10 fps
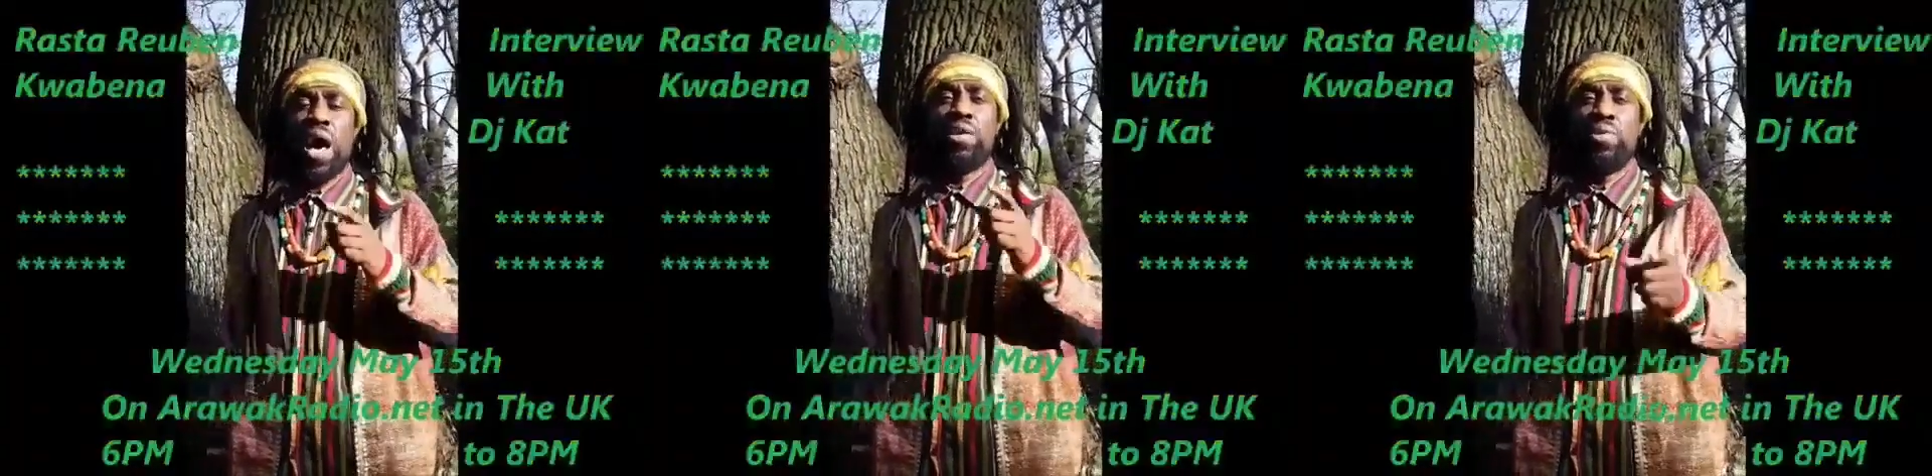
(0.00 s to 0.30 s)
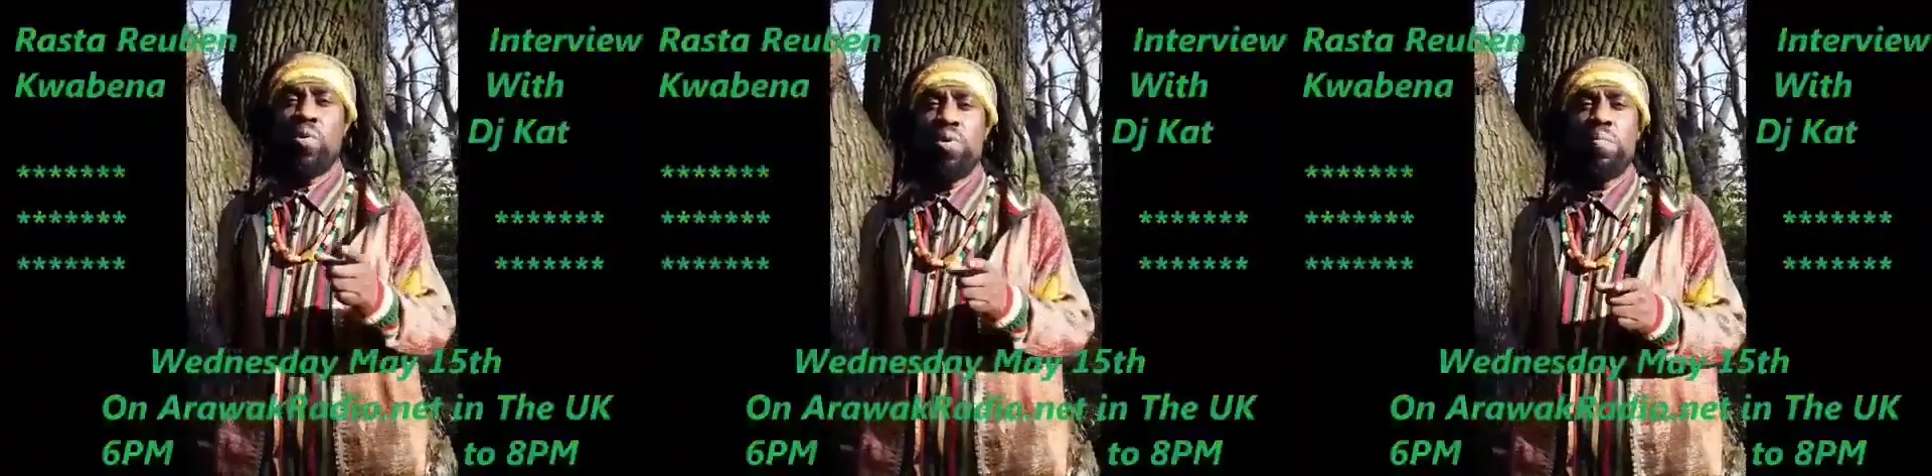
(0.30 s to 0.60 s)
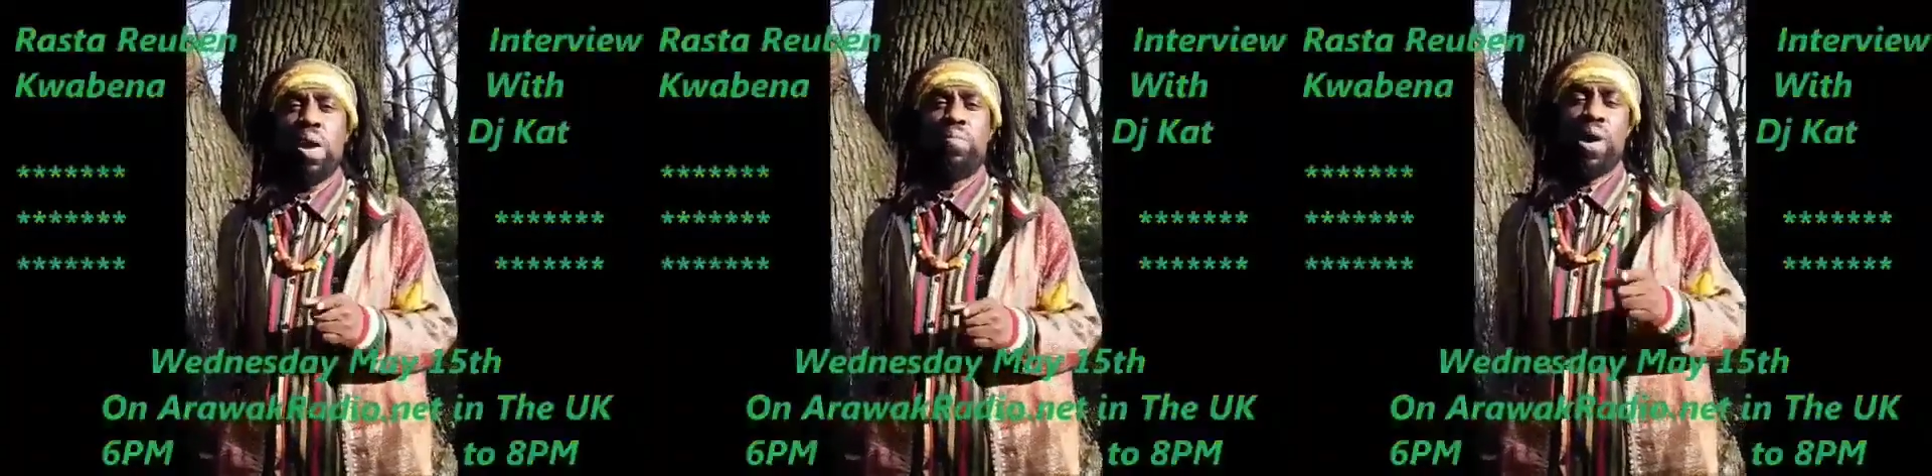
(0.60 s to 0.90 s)
And do
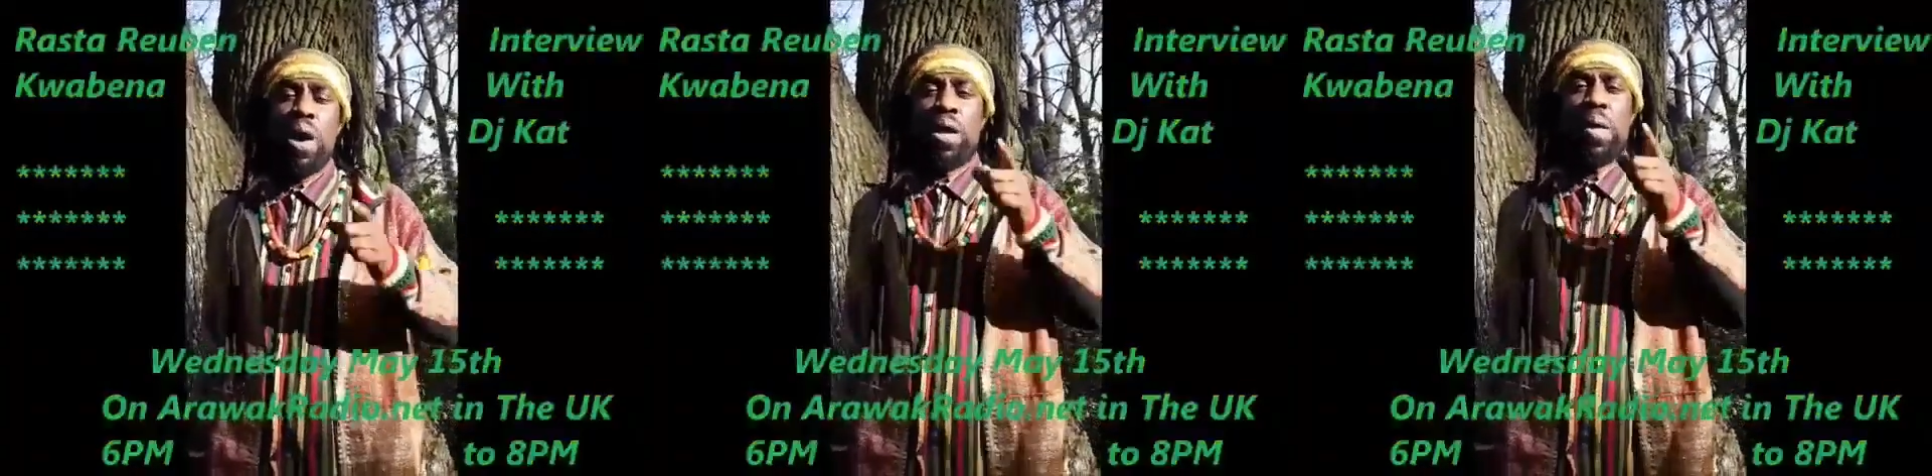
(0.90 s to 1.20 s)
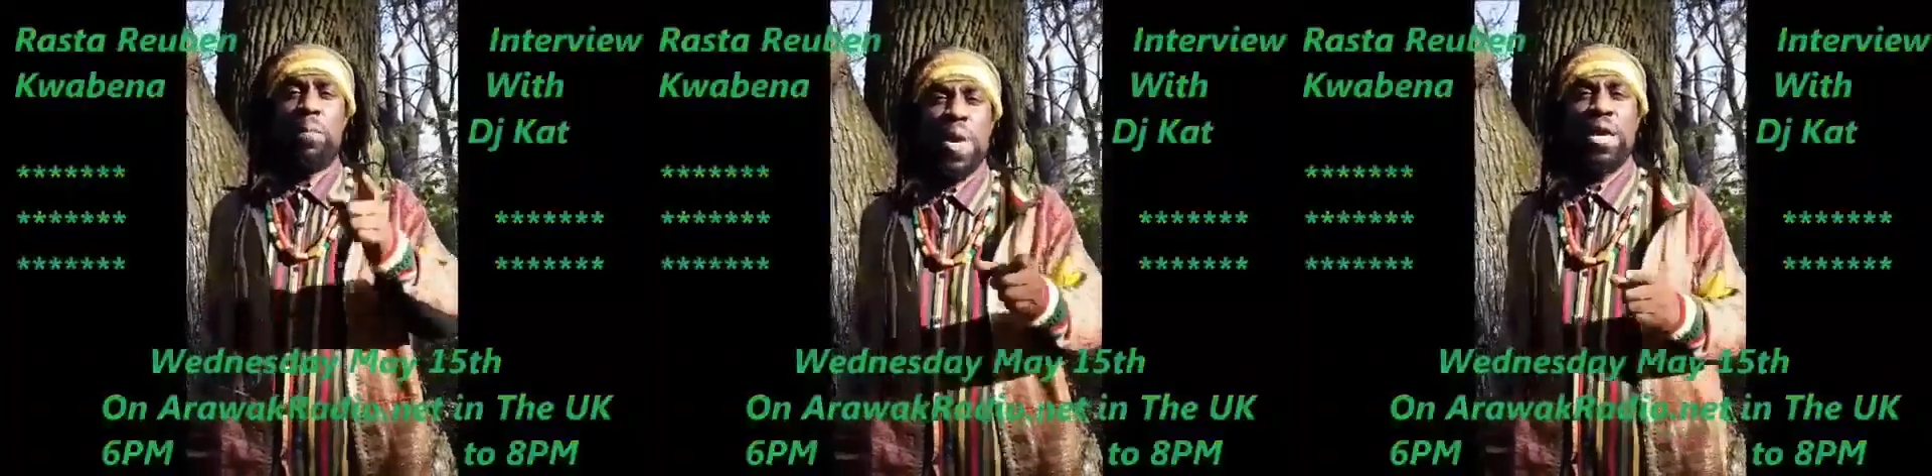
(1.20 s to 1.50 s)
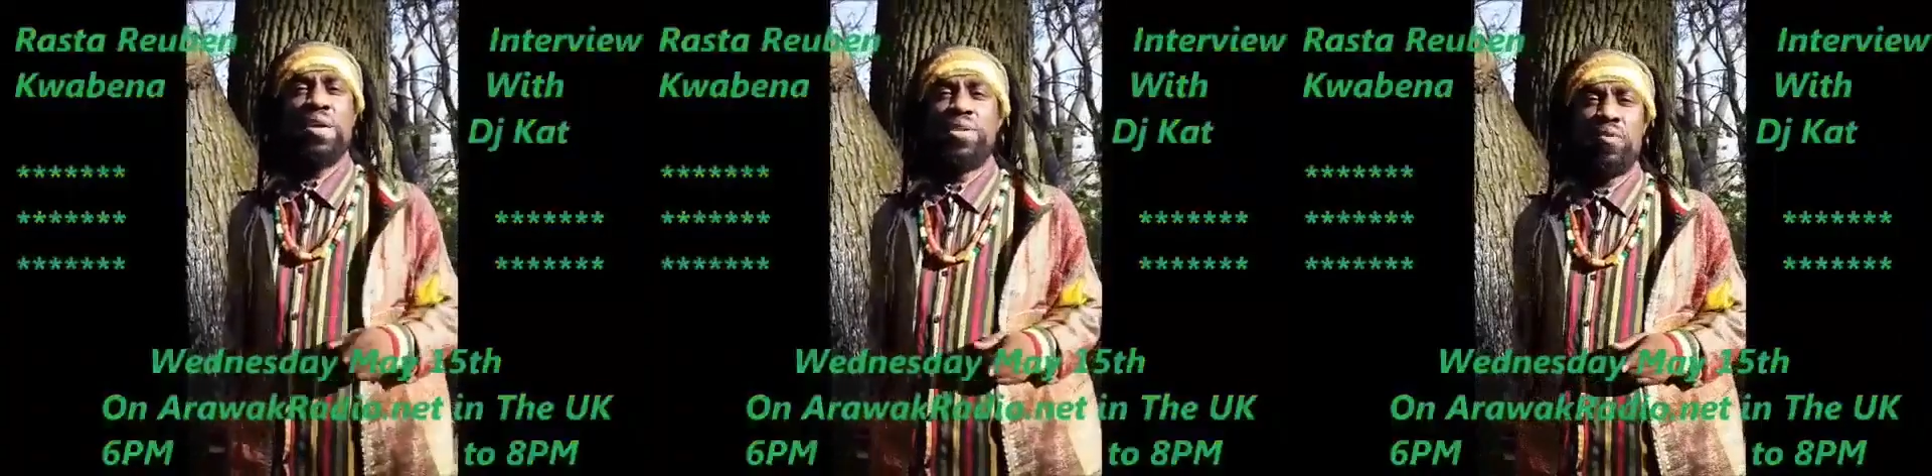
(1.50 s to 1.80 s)
remember, the
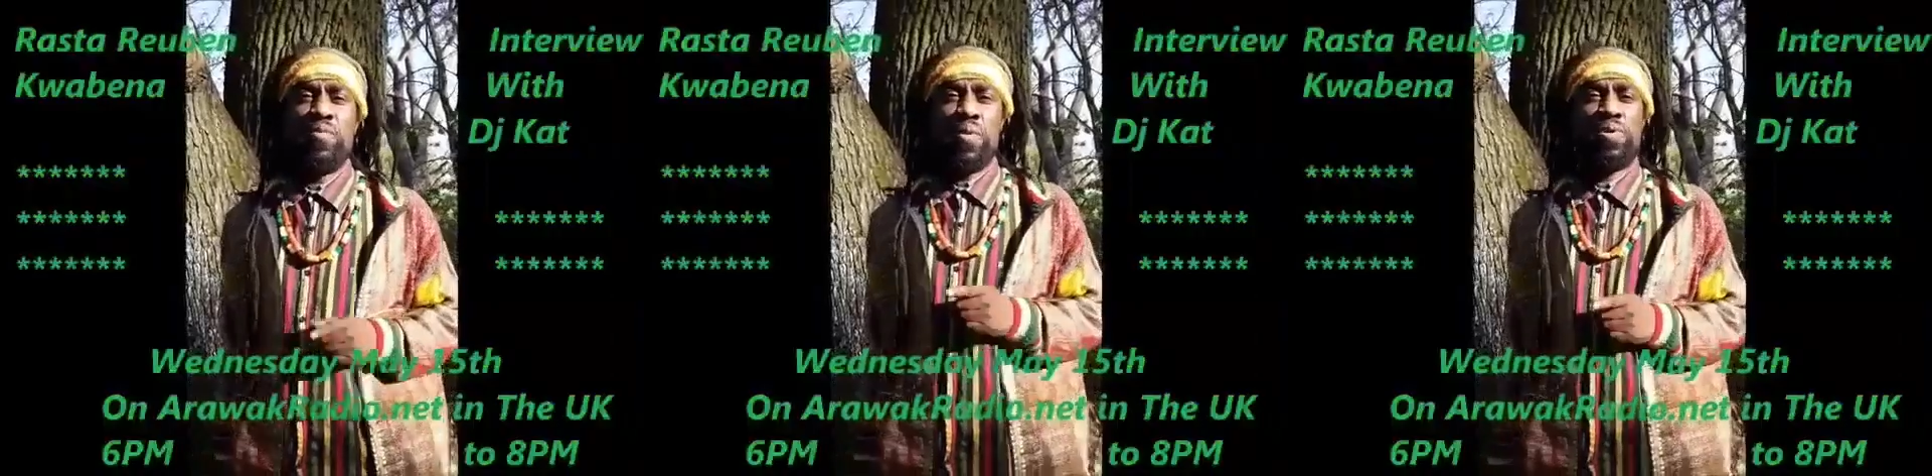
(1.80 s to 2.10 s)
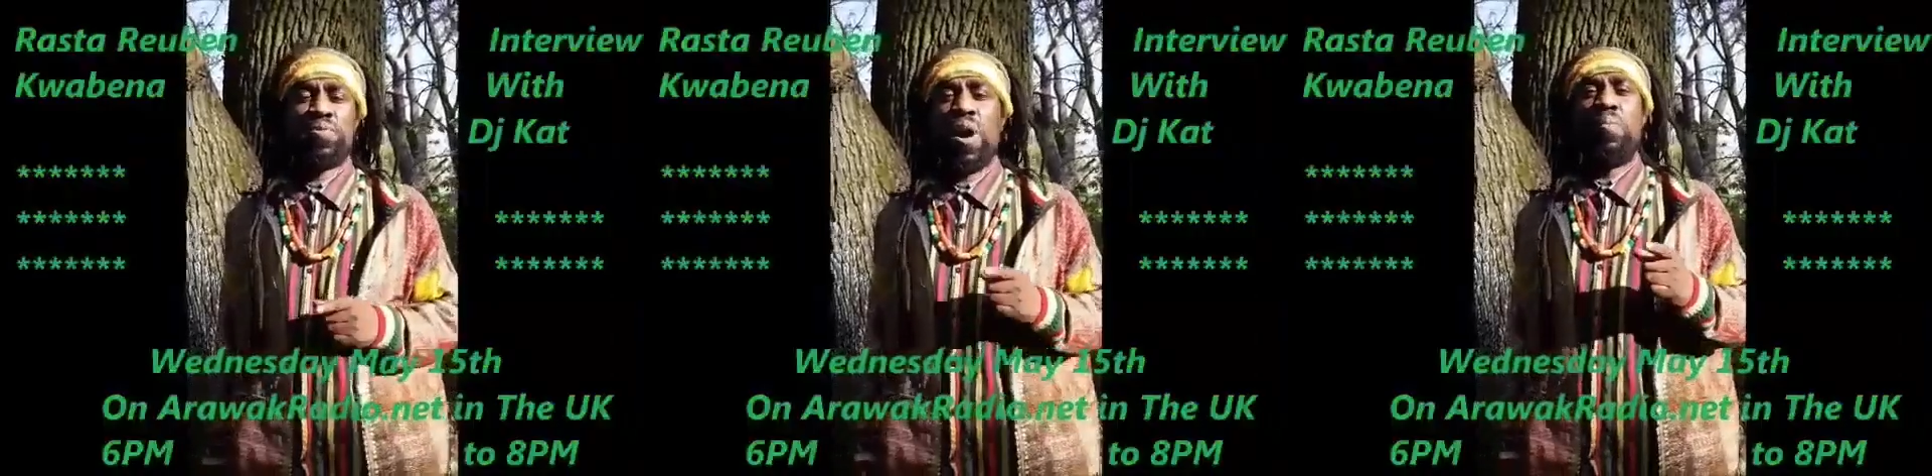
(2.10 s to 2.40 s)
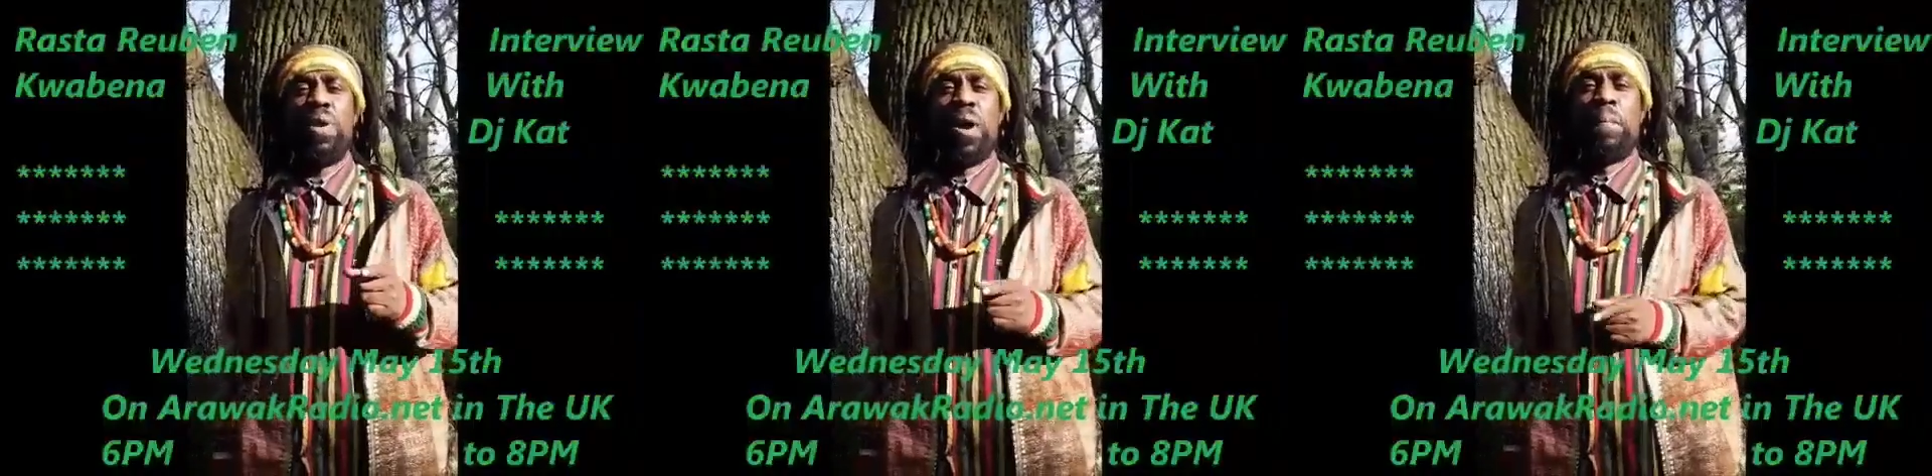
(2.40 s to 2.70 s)
big interview is
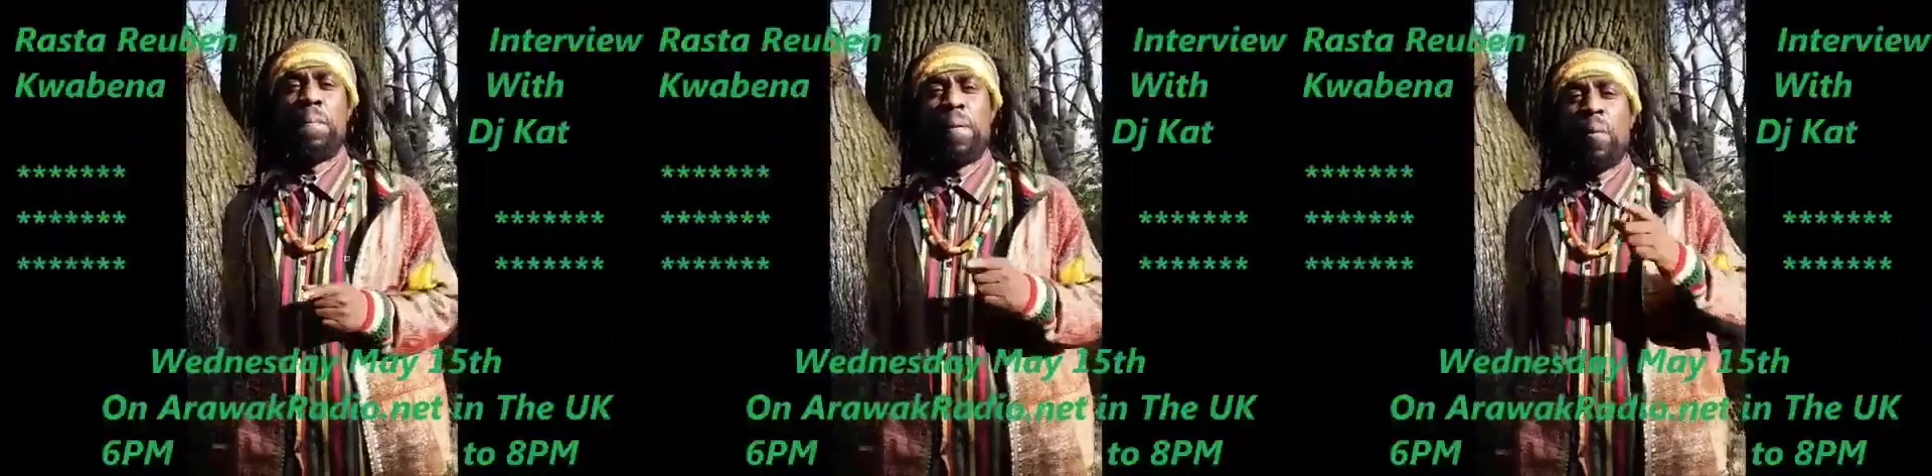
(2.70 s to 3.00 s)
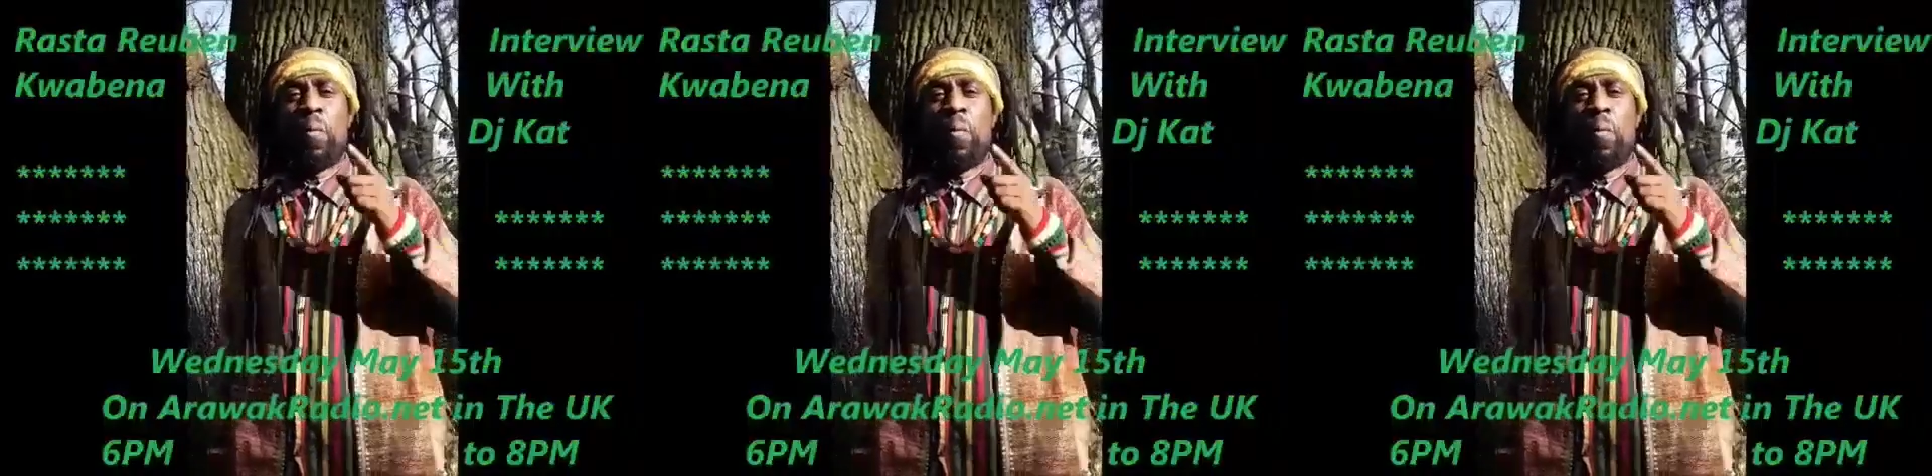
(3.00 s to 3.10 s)
coming up